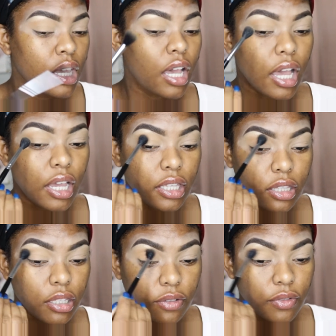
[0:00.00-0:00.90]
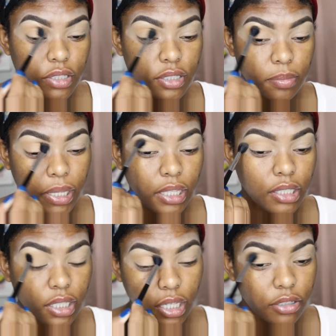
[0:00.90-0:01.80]
I love this
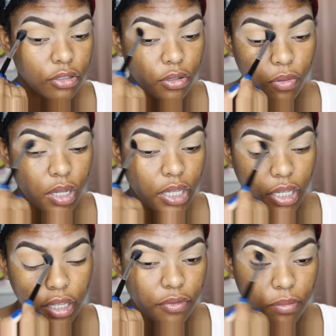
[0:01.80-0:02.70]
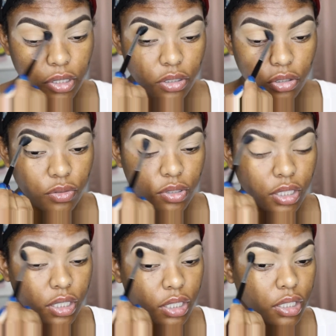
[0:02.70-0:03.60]
palette. I don't know why I haven't been
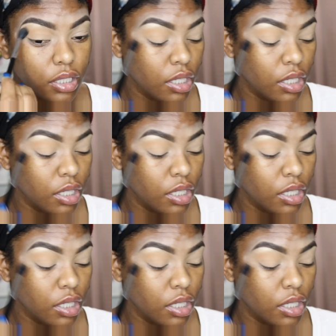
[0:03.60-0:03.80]
using it.